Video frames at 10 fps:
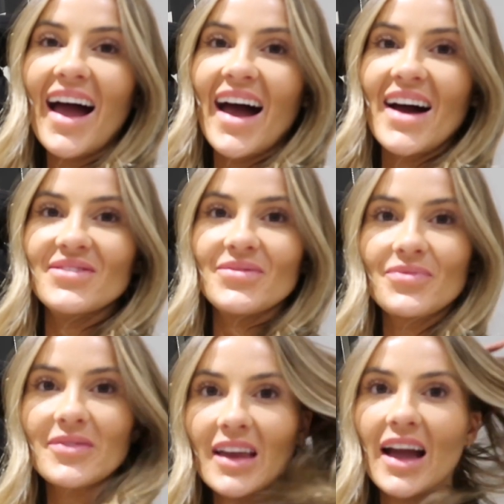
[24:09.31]

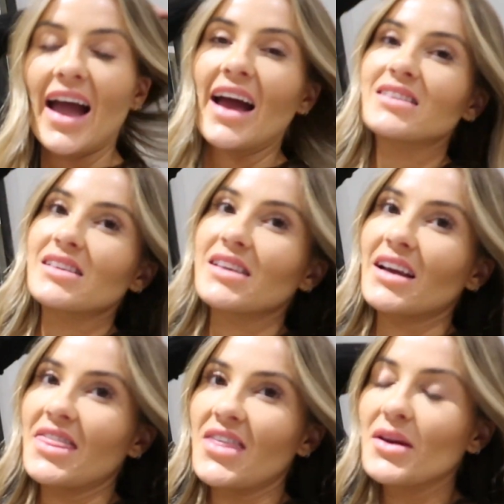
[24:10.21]
Um, and it's
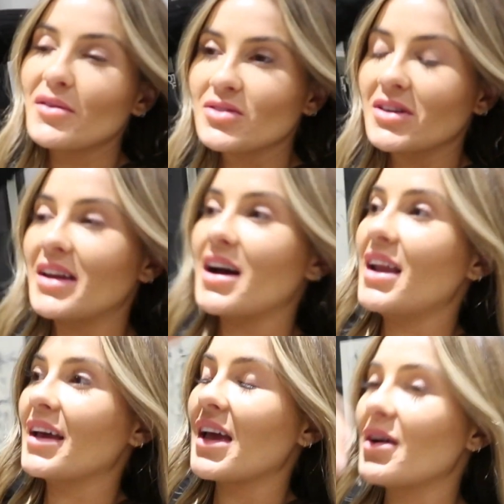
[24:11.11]
like a thing with Johnny and
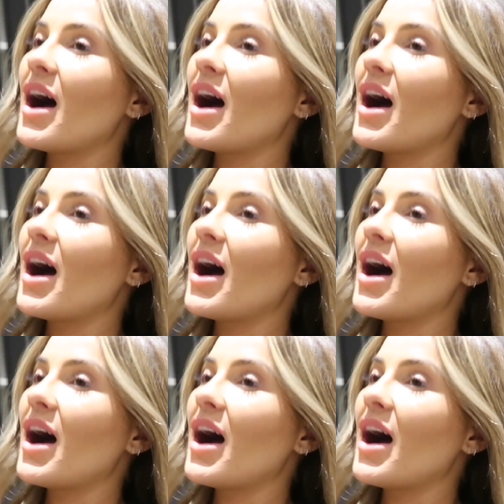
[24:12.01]
I, like,